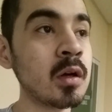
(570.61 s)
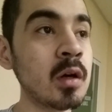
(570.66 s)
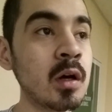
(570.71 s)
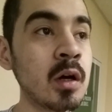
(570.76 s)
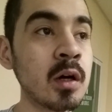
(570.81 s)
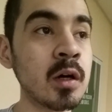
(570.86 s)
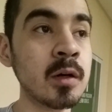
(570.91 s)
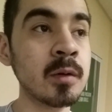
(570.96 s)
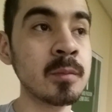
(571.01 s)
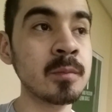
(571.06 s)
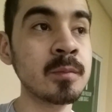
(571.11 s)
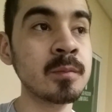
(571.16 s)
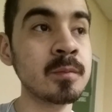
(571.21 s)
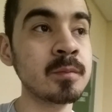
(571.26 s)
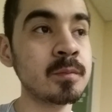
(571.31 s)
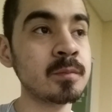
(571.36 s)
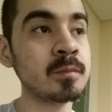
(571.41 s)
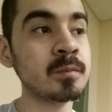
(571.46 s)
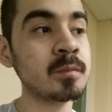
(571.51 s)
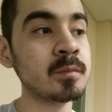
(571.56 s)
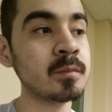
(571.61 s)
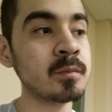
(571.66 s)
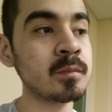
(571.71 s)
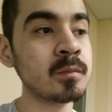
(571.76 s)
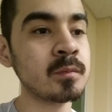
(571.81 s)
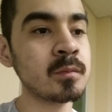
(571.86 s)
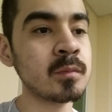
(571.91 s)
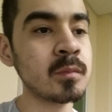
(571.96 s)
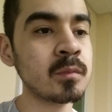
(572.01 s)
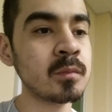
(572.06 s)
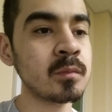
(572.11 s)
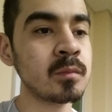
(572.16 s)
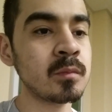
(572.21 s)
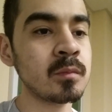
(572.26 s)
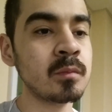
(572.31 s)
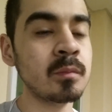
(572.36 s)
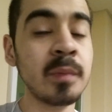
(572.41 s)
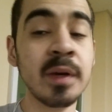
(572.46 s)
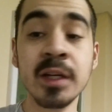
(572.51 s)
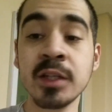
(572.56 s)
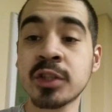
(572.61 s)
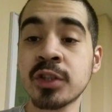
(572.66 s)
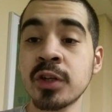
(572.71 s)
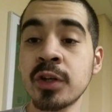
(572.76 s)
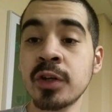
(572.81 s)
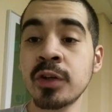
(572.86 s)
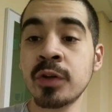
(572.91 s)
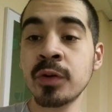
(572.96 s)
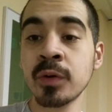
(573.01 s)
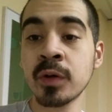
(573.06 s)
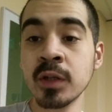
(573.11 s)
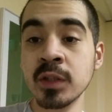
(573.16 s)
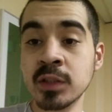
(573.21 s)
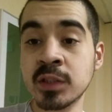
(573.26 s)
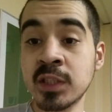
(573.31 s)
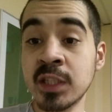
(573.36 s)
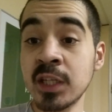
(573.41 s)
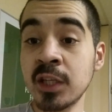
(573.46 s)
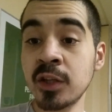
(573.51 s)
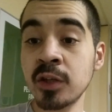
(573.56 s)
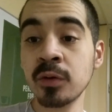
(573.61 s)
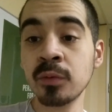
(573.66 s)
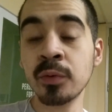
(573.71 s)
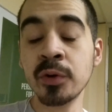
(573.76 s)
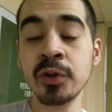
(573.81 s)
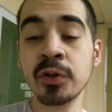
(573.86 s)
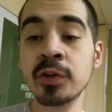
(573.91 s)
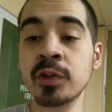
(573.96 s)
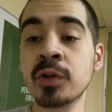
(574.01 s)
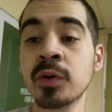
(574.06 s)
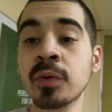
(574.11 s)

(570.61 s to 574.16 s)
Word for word: Um make sure you continue what you're